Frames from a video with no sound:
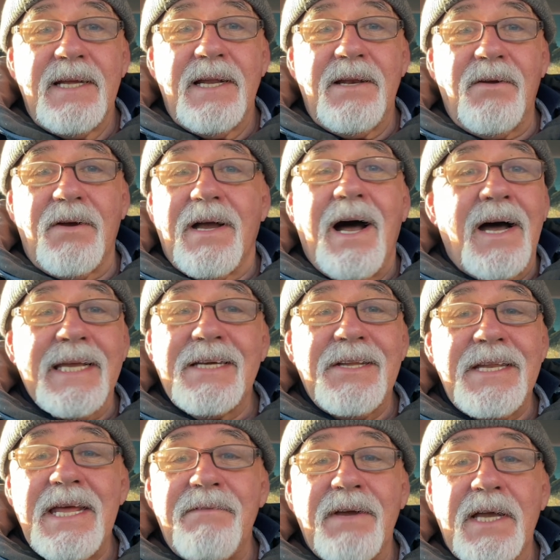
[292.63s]
Look, I could
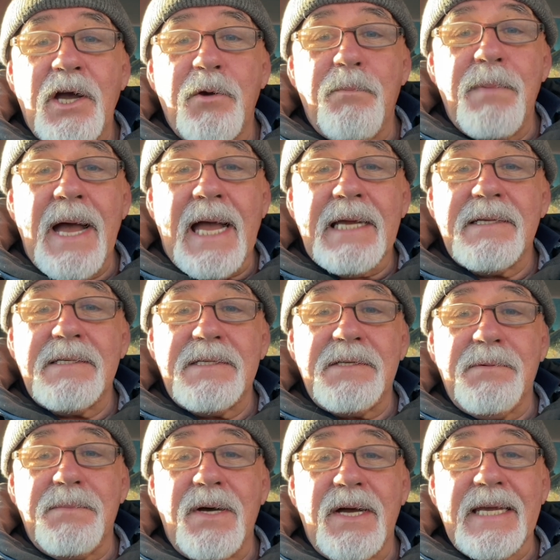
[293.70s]
never go back
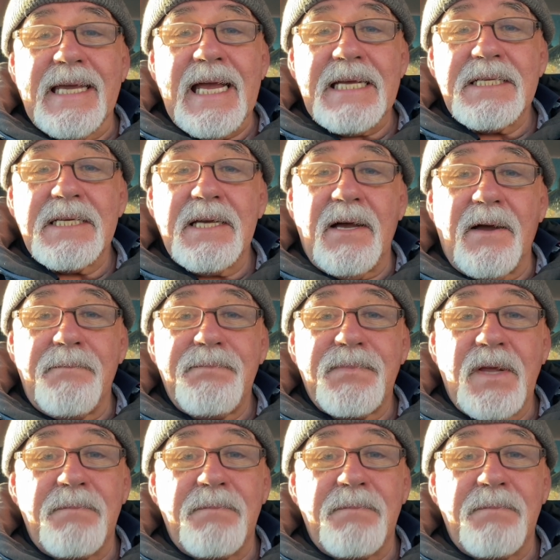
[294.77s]
to my gas car.